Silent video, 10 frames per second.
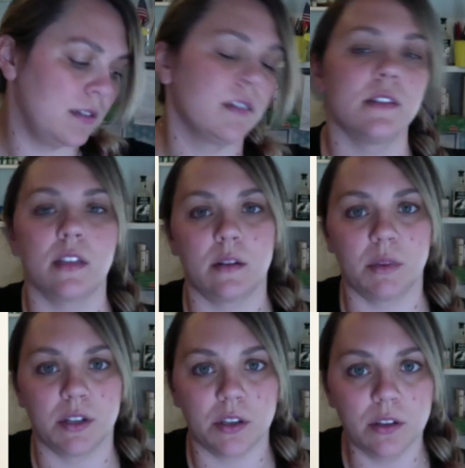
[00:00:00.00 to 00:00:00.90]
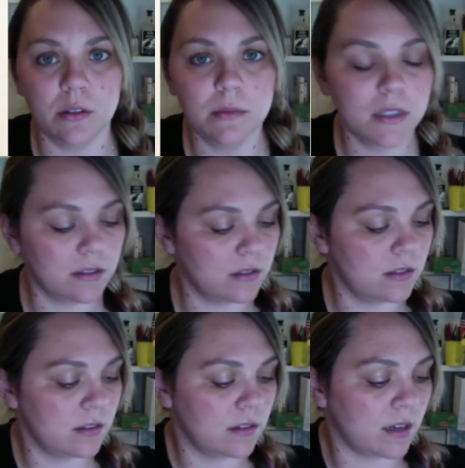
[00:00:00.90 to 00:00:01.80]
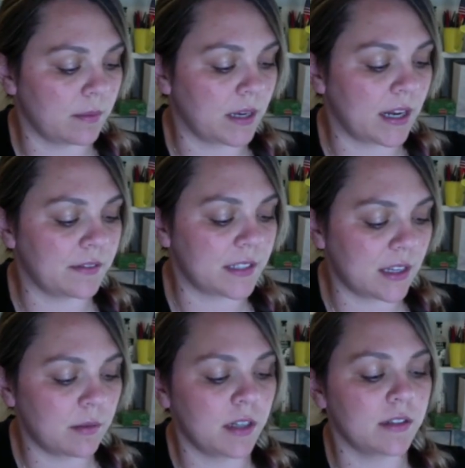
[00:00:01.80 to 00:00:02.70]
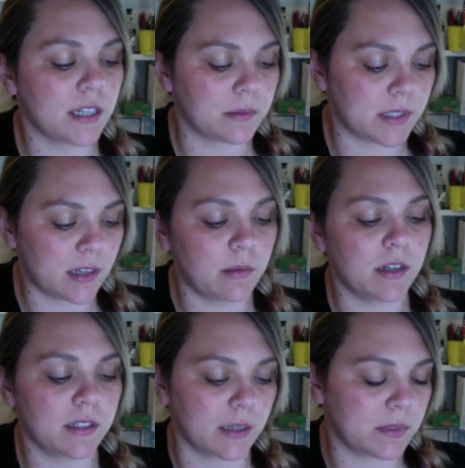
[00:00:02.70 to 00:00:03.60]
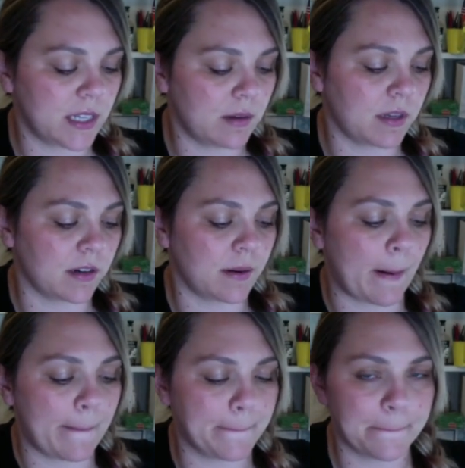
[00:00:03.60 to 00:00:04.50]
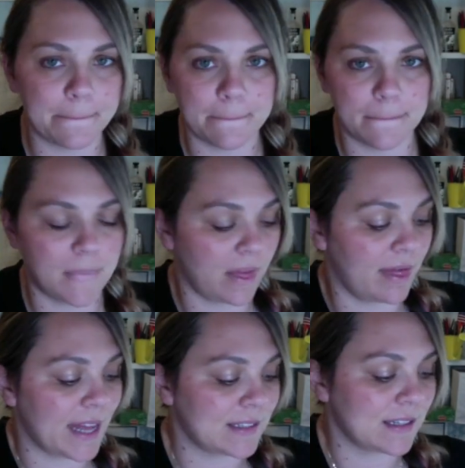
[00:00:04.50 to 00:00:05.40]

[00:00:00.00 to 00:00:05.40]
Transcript: centimeter cubed, I'm going to have centimeter times centimeter times centimeter. That's